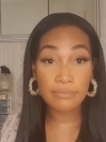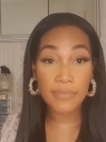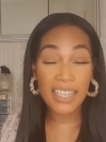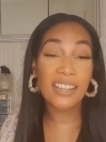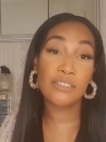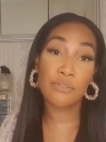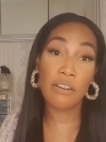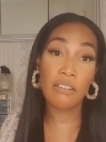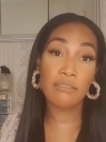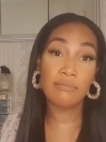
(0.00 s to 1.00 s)
And that's
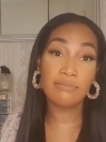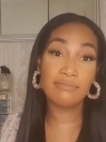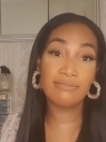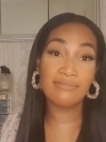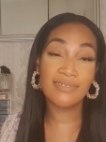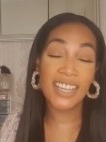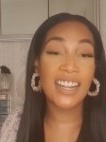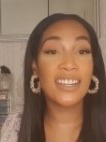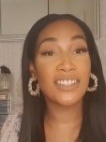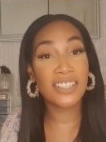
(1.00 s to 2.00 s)
wrong. And
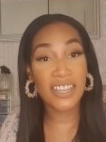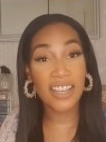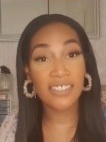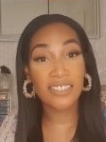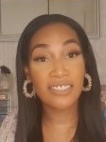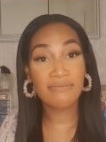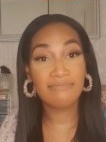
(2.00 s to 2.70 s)
I need to change.